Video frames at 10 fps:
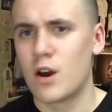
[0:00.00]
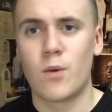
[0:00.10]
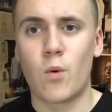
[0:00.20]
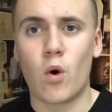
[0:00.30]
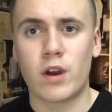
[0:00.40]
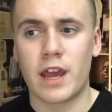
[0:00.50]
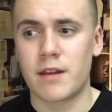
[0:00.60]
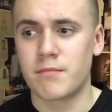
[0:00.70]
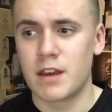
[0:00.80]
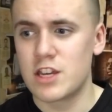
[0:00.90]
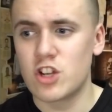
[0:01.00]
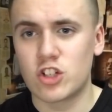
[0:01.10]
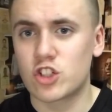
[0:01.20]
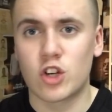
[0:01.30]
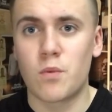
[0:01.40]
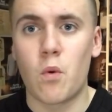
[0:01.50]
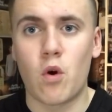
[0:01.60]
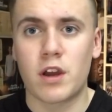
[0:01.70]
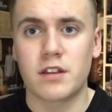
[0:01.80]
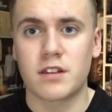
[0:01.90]
a walk-in. He's actually going to
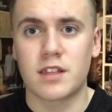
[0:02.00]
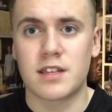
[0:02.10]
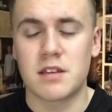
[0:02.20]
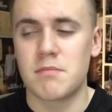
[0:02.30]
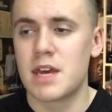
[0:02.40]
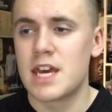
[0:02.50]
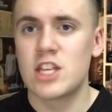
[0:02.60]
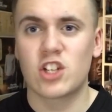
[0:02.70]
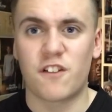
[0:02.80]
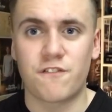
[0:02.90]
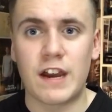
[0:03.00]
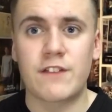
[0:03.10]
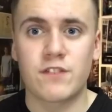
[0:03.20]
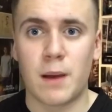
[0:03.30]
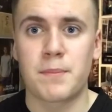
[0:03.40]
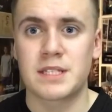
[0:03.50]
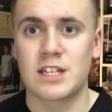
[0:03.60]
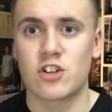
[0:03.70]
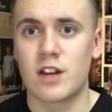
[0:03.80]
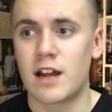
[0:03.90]
walk into the team. He's going to fight for that
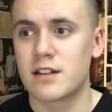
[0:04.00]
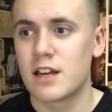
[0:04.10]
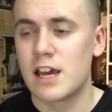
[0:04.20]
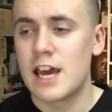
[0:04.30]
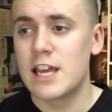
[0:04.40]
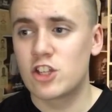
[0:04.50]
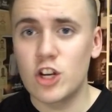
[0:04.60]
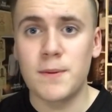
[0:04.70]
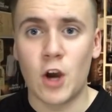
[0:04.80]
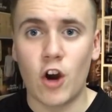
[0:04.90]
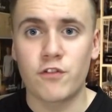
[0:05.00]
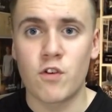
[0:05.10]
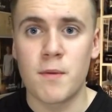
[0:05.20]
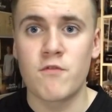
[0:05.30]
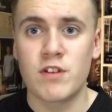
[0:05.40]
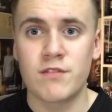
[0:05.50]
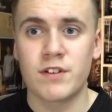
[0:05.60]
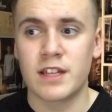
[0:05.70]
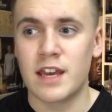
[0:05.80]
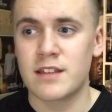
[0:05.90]
position, and it's going to be hard for him. It really,
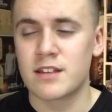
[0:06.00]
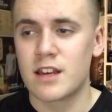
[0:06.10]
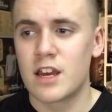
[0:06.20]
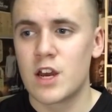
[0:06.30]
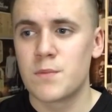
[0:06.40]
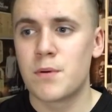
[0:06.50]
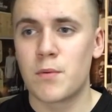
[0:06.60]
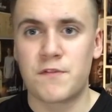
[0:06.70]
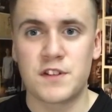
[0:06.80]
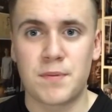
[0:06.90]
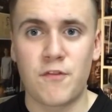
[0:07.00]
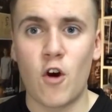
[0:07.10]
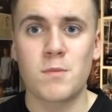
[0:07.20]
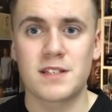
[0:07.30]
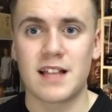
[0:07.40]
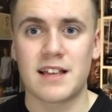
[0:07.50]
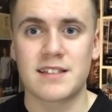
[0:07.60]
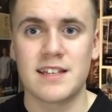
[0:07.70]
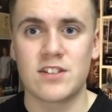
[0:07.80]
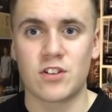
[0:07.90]
really is. But with his performances last
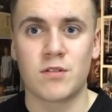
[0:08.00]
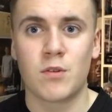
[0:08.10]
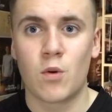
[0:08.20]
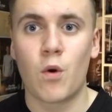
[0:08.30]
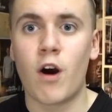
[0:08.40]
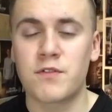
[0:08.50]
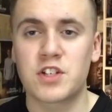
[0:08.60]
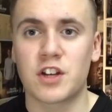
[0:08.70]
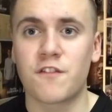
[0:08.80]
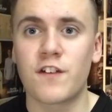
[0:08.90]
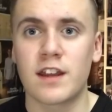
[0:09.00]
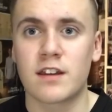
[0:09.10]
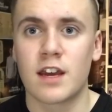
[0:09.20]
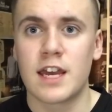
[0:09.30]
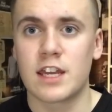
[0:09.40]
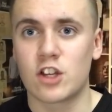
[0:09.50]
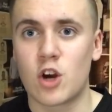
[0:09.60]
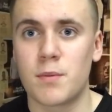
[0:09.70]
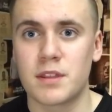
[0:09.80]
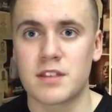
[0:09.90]
season, we're obviously going to think he can
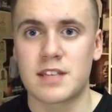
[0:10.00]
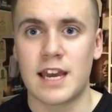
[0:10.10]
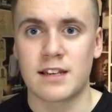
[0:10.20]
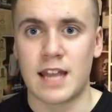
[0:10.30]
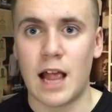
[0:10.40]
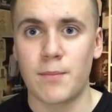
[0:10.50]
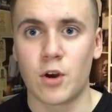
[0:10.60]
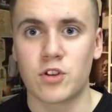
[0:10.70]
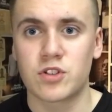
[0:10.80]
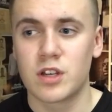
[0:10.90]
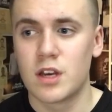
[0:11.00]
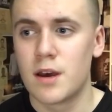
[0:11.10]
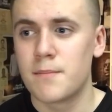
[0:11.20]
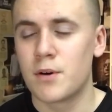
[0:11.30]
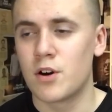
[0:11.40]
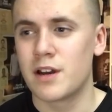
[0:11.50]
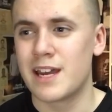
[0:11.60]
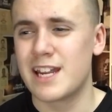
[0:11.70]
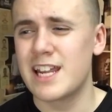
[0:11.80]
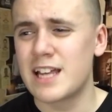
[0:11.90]
come into the side and help us. But
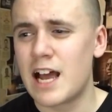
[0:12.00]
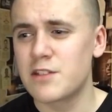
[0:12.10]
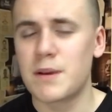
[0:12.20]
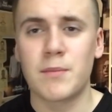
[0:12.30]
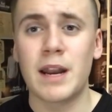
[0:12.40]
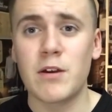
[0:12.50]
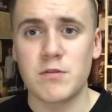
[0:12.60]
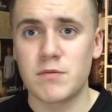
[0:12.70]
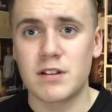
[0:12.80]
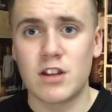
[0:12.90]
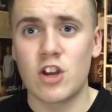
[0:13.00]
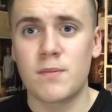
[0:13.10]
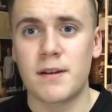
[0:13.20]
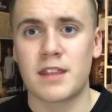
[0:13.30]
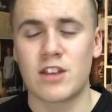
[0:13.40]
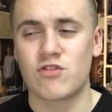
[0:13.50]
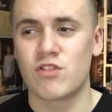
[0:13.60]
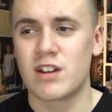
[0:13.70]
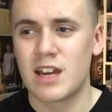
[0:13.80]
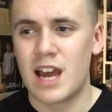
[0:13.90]
it has. When I heard about the
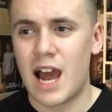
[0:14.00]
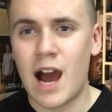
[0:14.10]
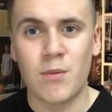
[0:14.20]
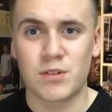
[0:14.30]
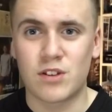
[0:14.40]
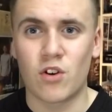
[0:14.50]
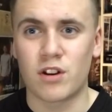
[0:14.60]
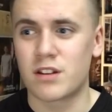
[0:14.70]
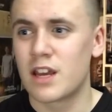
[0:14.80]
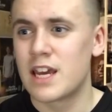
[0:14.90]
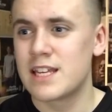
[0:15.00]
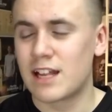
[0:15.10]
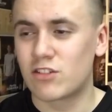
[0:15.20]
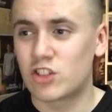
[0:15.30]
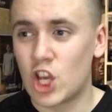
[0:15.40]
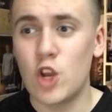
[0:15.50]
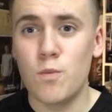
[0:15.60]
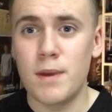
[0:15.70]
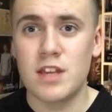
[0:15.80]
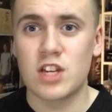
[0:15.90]
injury, I was gutted. He's had two
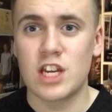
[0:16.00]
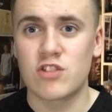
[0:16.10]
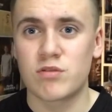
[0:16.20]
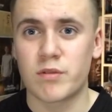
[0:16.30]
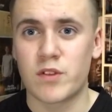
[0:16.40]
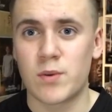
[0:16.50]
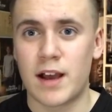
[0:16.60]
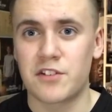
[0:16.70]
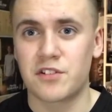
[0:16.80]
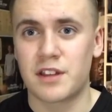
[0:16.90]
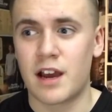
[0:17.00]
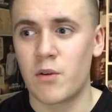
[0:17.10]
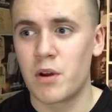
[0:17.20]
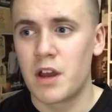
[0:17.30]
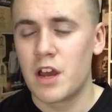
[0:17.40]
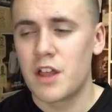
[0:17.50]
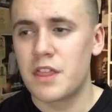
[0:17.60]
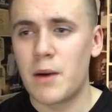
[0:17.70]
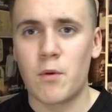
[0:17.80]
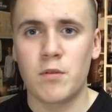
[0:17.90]
major injuries with Newcastle now.
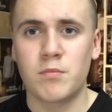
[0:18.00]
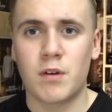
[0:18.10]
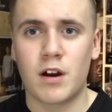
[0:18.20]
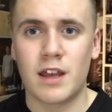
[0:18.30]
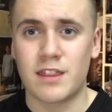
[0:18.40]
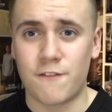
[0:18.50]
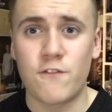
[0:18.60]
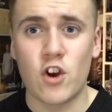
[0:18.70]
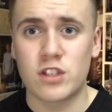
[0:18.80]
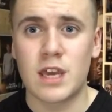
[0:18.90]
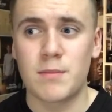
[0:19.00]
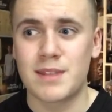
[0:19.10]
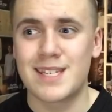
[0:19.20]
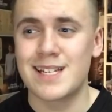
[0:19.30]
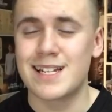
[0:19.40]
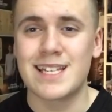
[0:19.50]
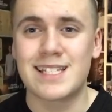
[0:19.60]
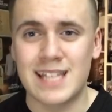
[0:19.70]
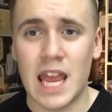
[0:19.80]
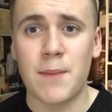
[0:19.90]
That one, at the first game of the season, his
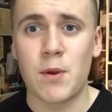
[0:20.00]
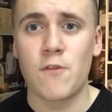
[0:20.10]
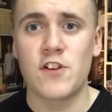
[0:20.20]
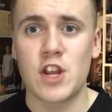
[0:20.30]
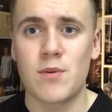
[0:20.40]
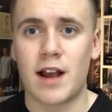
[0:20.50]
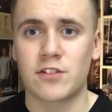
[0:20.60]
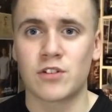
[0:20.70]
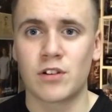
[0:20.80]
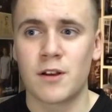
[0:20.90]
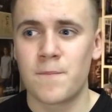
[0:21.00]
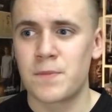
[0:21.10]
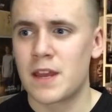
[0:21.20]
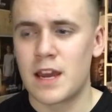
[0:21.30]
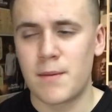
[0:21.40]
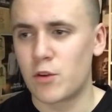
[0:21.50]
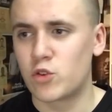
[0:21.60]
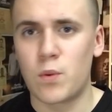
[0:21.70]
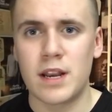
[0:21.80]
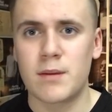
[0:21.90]
debut for Newcastle, about
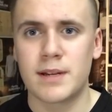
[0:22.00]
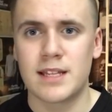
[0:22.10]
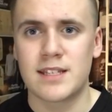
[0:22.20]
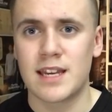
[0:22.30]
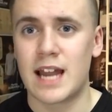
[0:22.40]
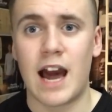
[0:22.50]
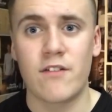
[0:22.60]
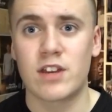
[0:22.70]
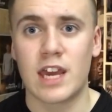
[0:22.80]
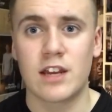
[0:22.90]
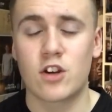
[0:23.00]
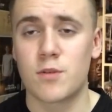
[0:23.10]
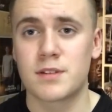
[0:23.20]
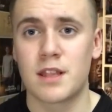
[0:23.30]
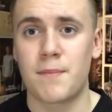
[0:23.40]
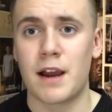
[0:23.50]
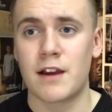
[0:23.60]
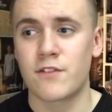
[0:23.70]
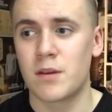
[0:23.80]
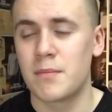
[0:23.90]
20 minutes in, Harry Kane comes in the back
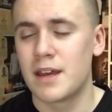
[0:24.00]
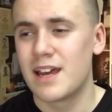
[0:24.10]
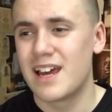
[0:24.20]
of him,